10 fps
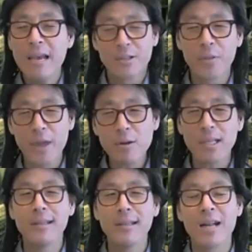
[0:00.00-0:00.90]
So there's
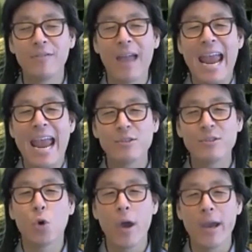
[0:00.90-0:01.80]
a lot of
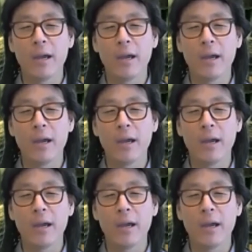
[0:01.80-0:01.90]
android